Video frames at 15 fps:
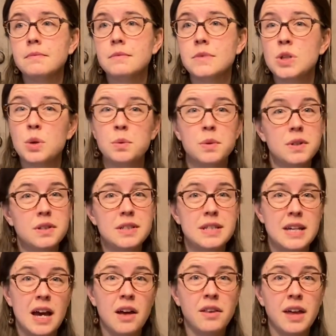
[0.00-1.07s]
So we'll see
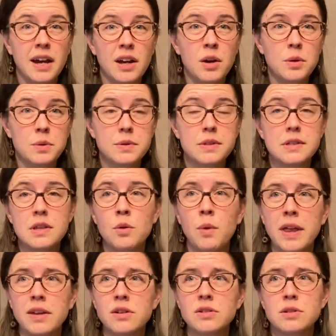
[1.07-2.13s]
how that goes. The
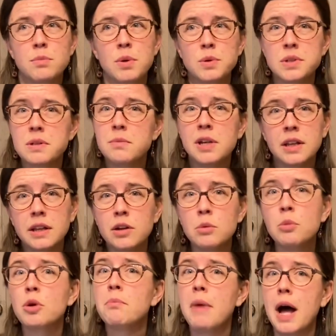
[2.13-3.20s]
weather's supposed to be a little
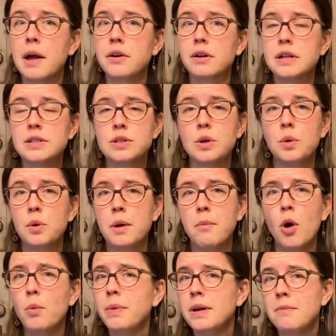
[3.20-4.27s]
more moderate, so I'm
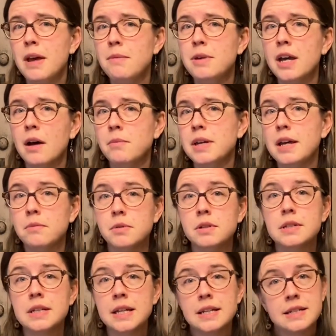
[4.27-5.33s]
hoping maybe I'll be able
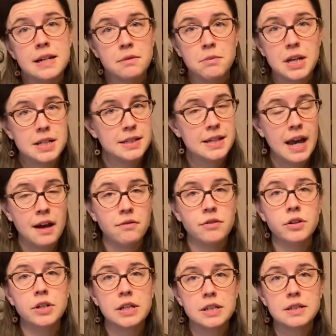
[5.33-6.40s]
to get down my
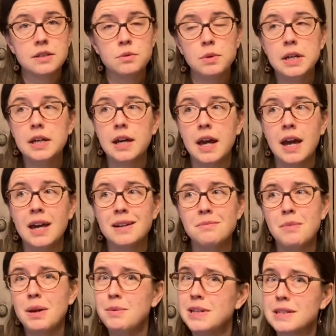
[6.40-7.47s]
scaffolding this week and
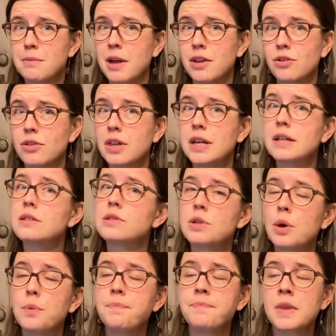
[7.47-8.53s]
maybe some other things.
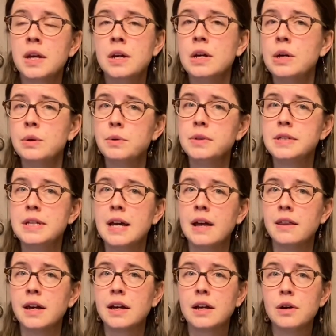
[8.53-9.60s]
So we'll see how
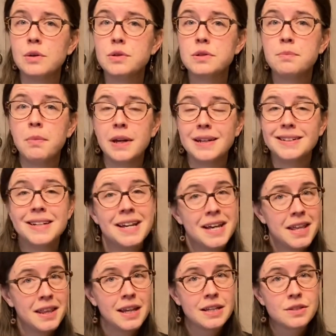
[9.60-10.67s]
that goes. But
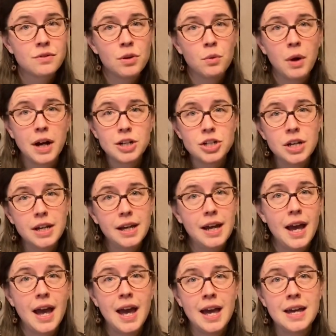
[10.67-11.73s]
thanks for watching,
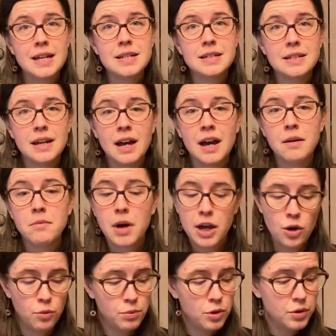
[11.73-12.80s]
and I
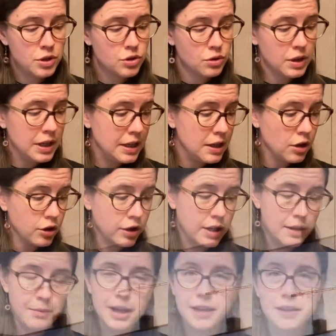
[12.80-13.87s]
hope you enjoyed learning about